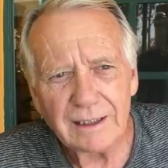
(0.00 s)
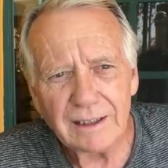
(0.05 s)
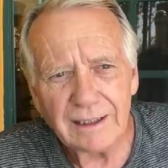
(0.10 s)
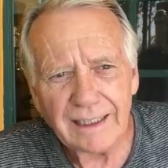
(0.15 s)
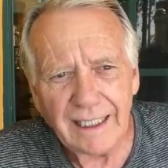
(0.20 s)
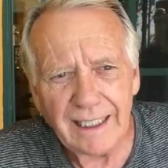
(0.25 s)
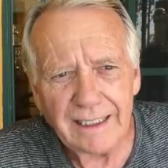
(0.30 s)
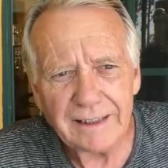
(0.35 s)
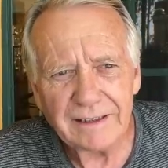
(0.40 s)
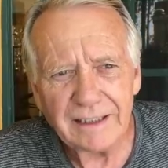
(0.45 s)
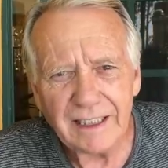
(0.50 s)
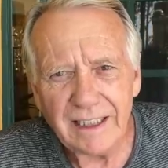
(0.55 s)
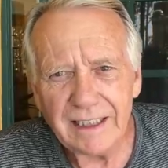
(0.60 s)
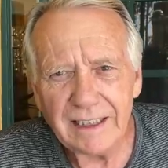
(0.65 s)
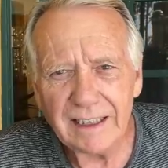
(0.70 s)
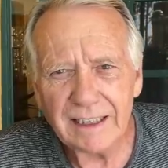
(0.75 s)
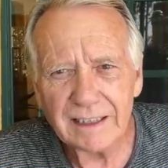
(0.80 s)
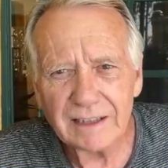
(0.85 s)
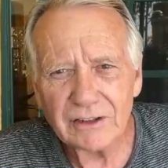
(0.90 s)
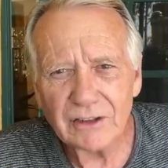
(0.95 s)

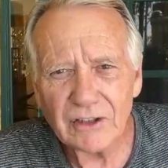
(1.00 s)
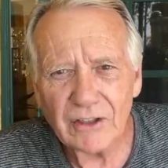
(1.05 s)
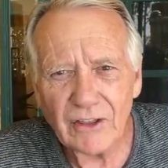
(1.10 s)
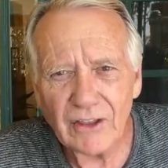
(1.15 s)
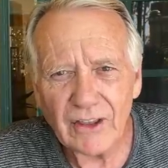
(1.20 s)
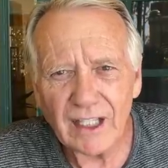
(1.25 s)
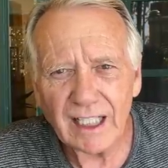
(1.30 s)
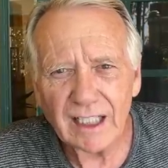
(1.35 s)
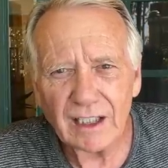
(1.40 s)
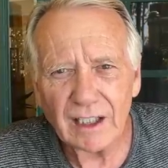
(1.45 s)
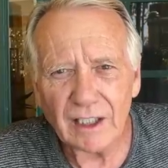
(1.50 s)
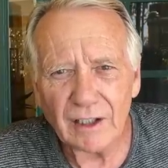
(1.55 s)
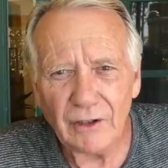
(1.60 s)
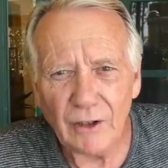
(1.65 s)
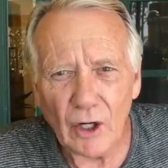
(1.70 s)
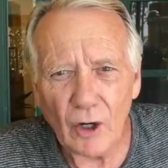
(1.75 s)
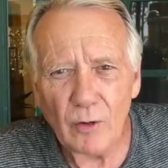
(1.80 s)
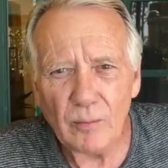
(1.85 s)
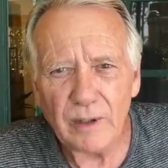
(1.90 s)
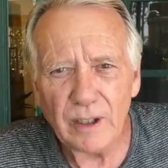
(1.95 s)
18-inch thick
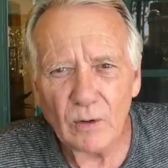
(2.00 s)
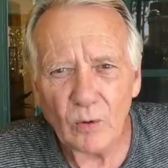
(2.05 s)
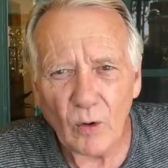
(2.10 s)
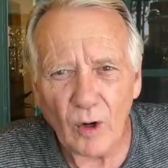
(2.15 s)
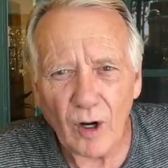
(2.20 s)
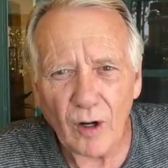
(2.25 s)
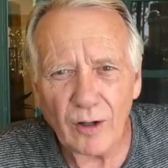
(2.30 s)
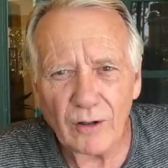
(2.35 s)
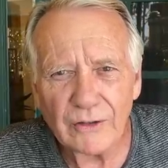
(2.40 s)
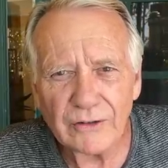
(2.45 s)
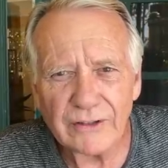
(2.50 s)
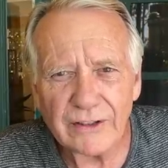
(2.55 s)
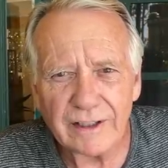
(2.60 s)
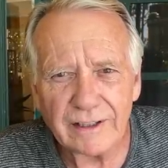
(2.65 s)
adobe walls